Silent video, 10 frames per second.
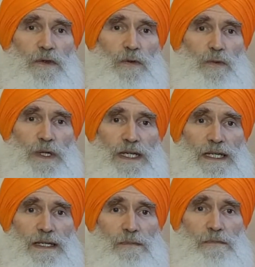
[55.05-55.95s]

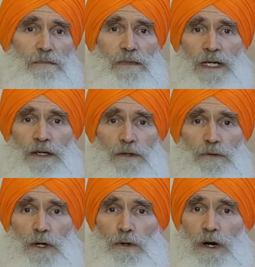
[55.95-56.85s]
we
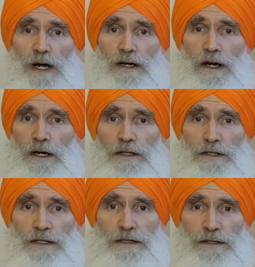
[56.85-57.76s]
throw our
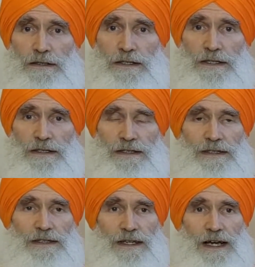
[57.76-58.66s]
hard-earned
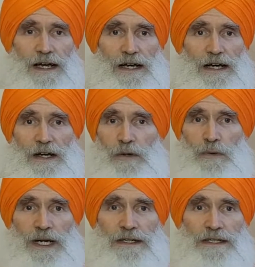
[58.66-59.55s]

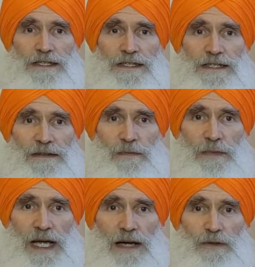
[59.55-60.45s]
awareness
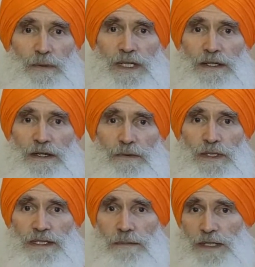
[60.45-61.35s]
out the window
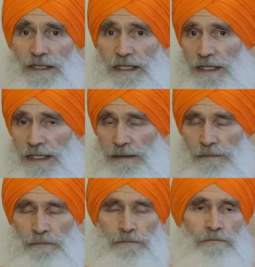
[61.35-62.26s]
with something silly.
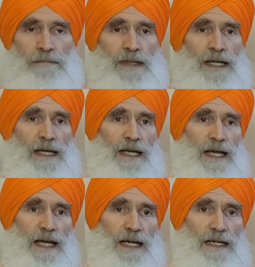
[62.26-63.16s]

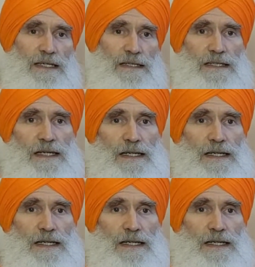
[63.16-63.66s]
And